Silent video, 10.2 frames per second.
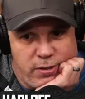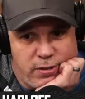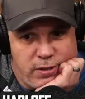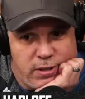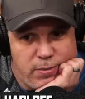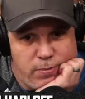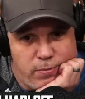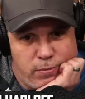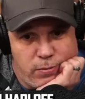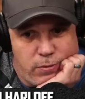Some
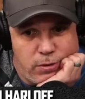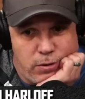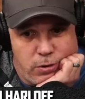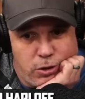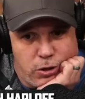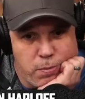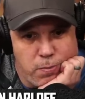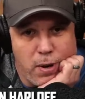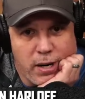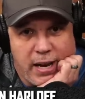
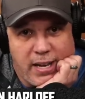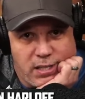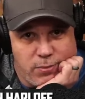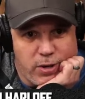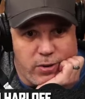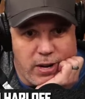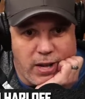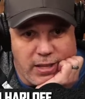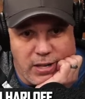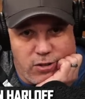schmuck asked him whether or
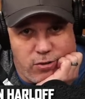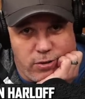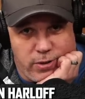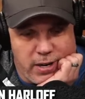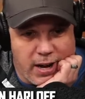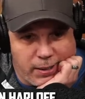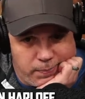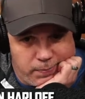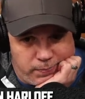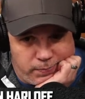not that's true or not,
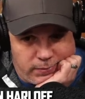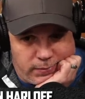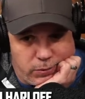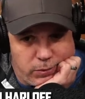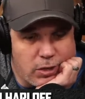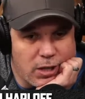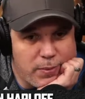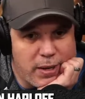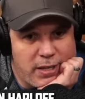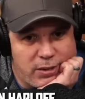and we'll talk
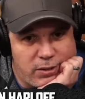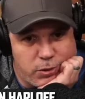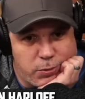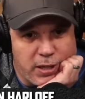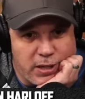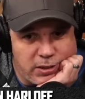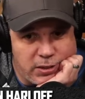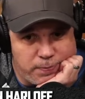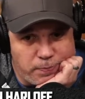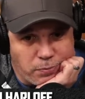about his response
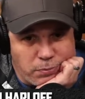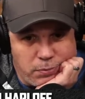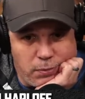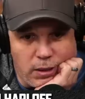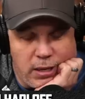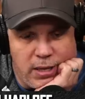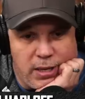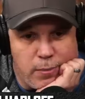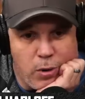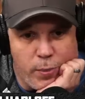
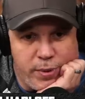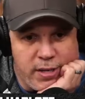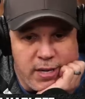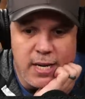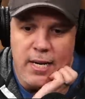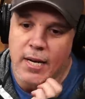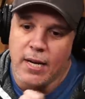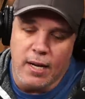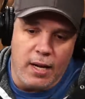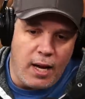in a moment.
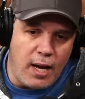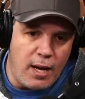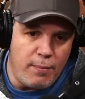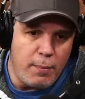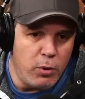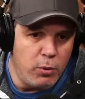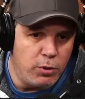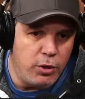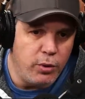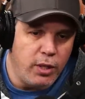Um, the Boom
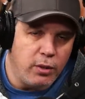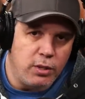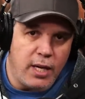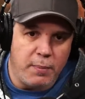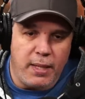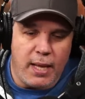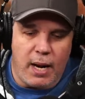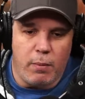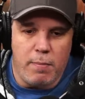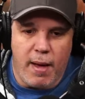Studios segment,
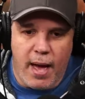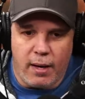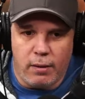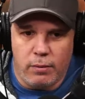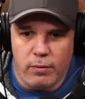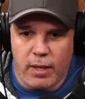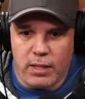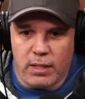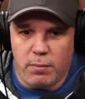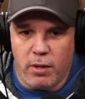that'll be back. We
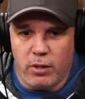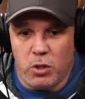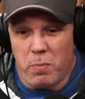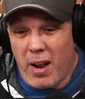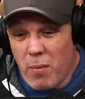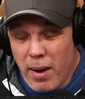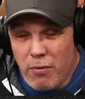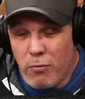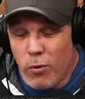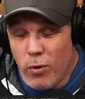got some other Spider-Man
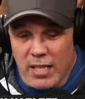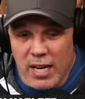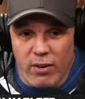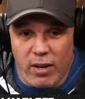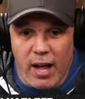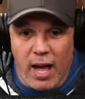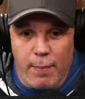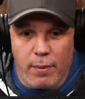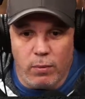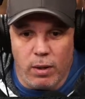four. Is it ever going to
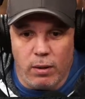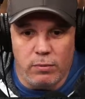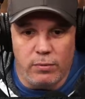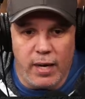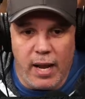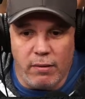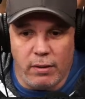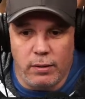happen? Well, we'll find out.